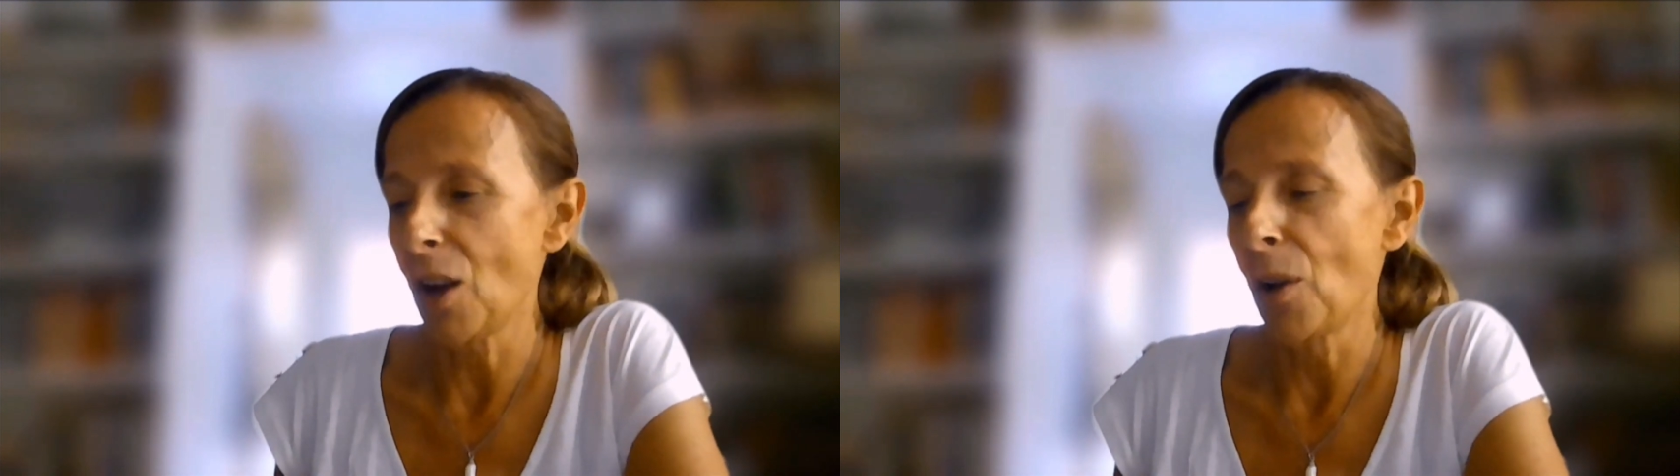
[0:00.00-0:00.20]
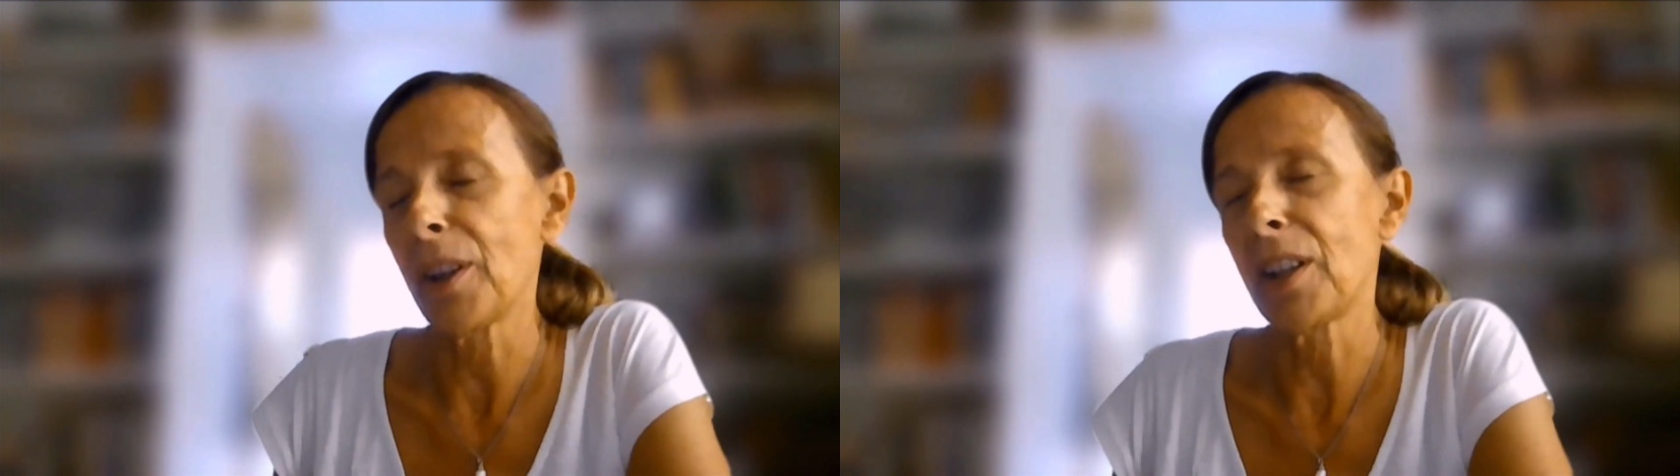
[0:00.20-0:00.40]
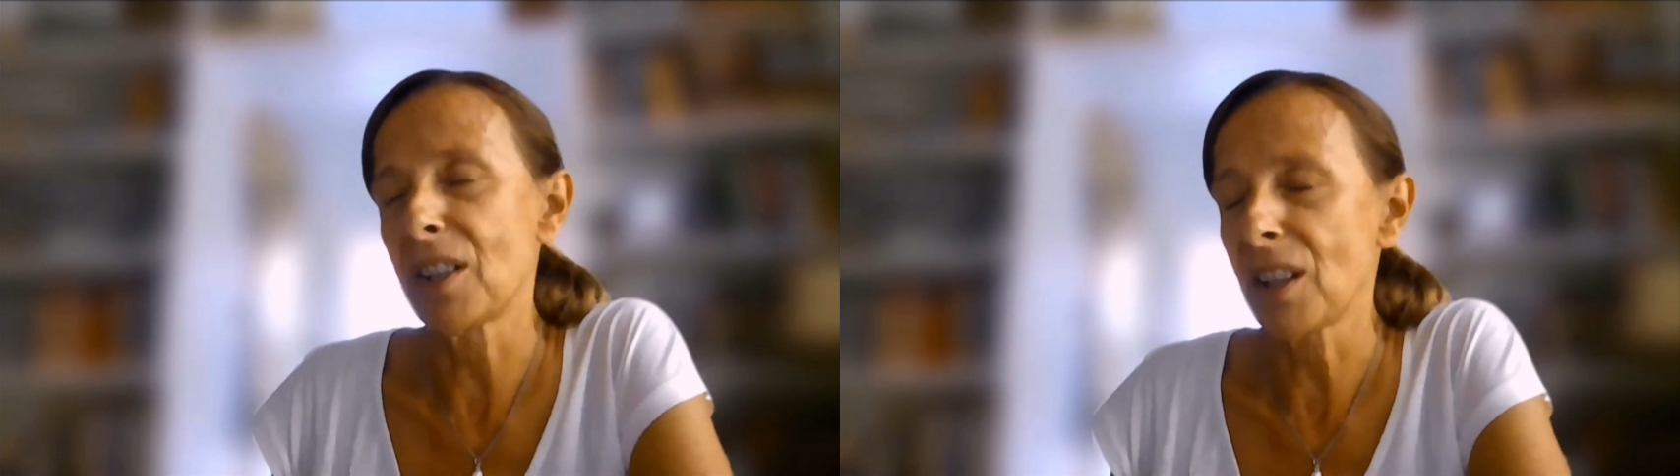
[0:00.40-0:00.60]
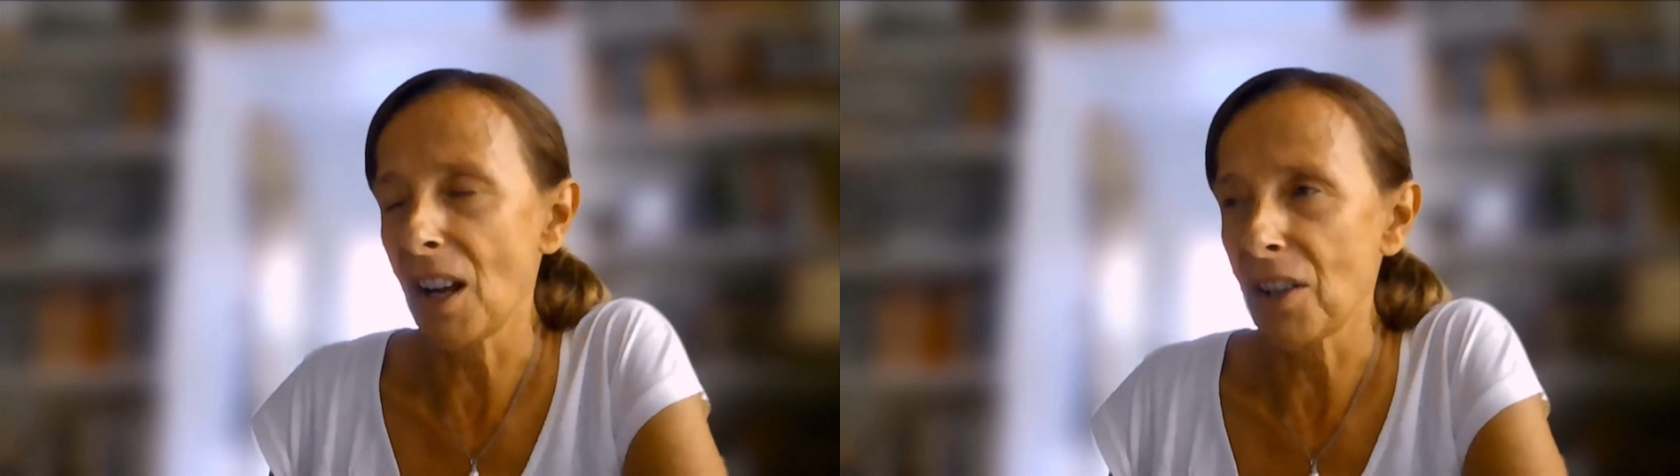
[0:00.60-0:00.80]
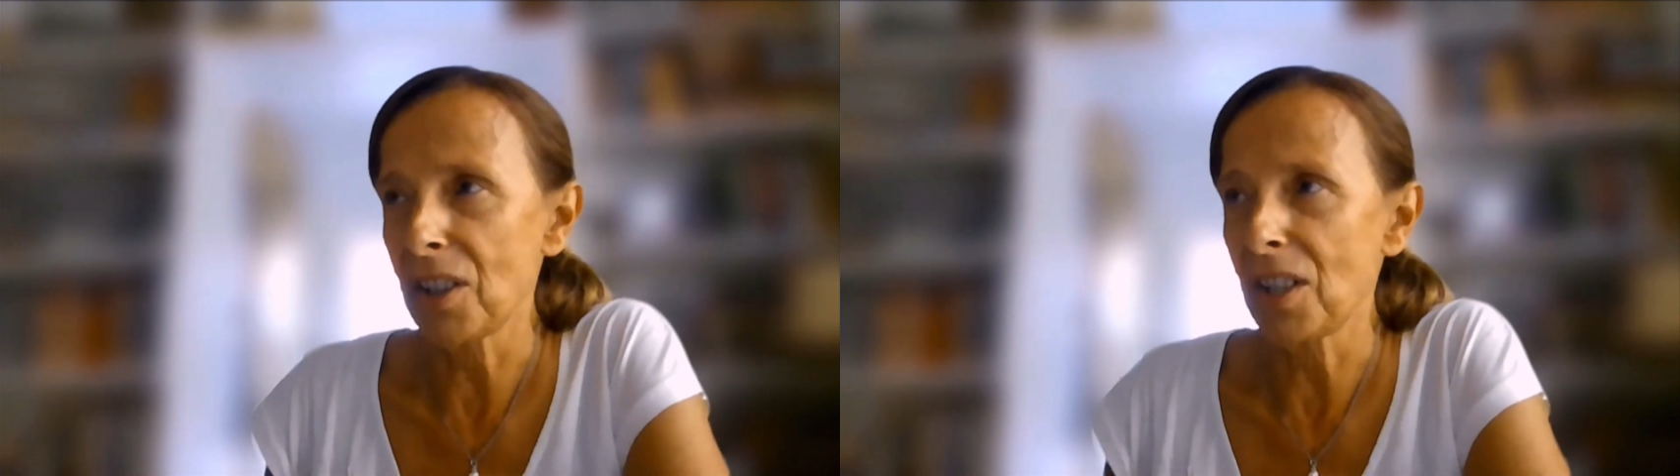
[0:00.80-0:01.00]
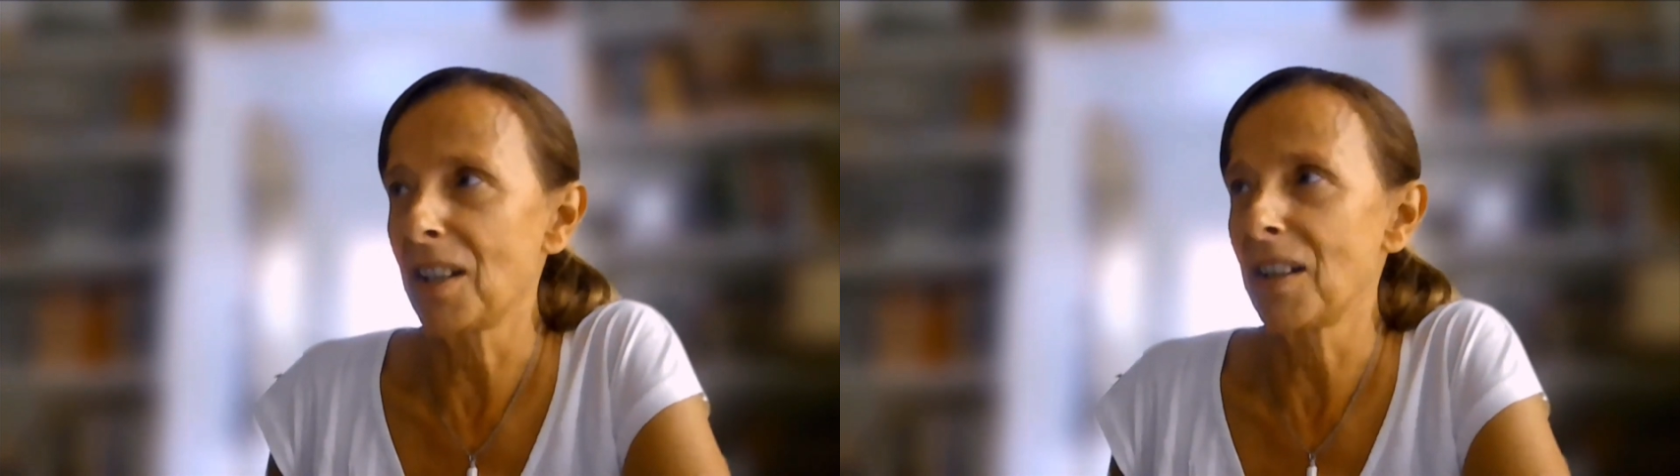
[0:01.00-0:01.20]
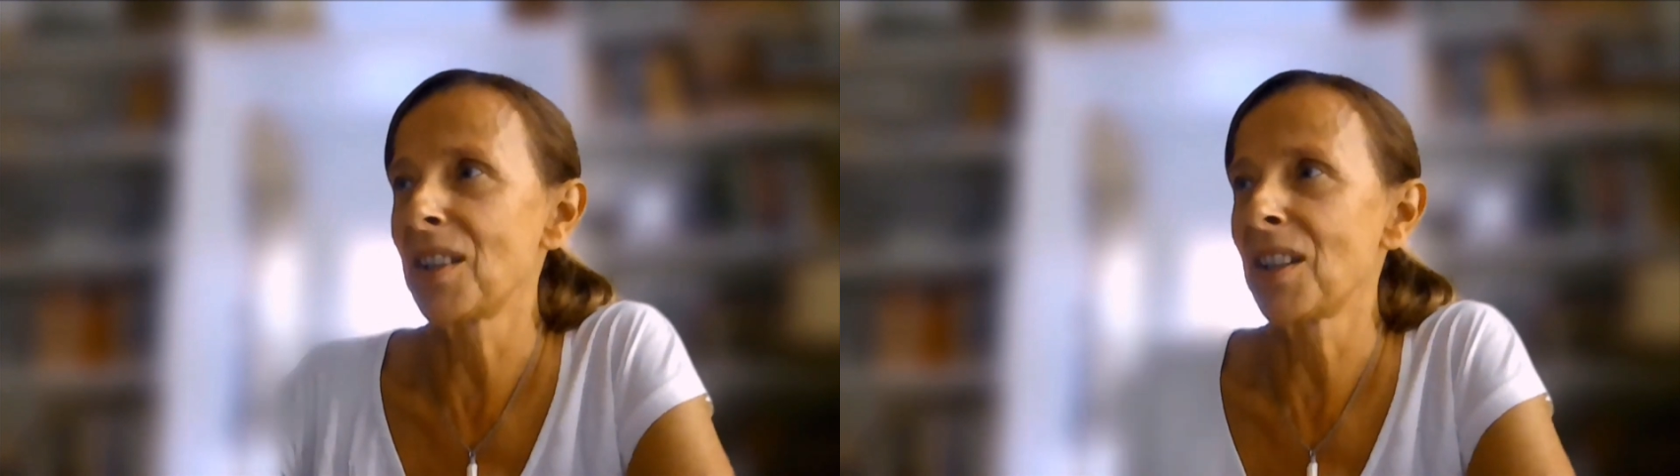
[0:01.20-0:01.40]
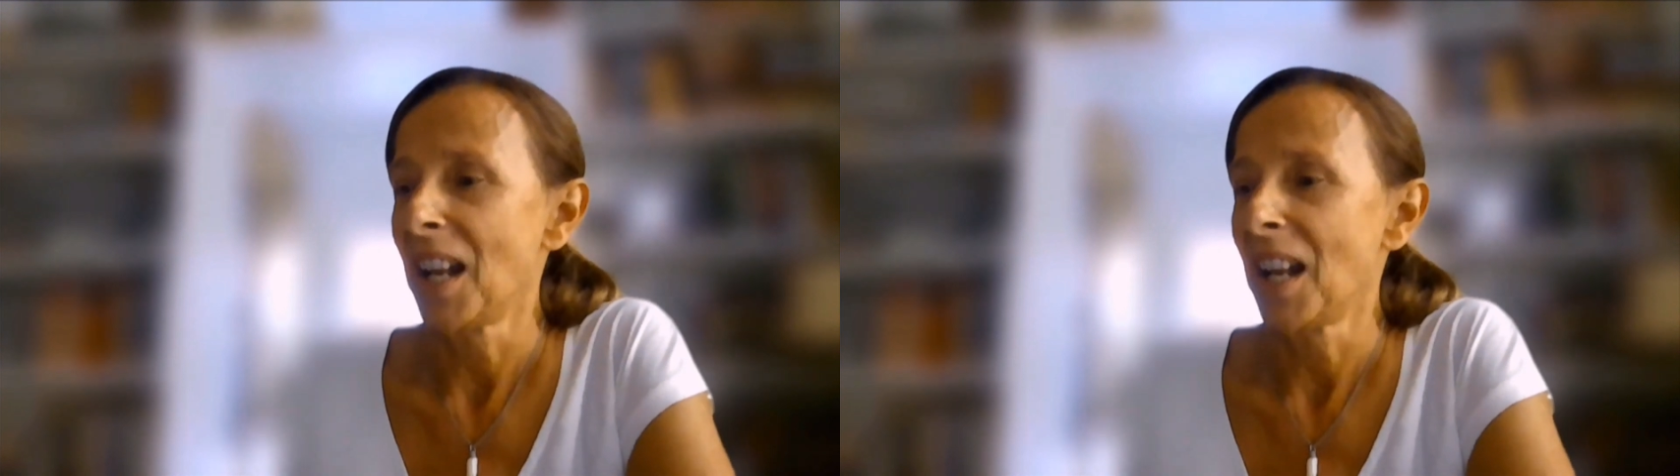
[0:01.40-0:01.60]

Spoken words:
all the discussions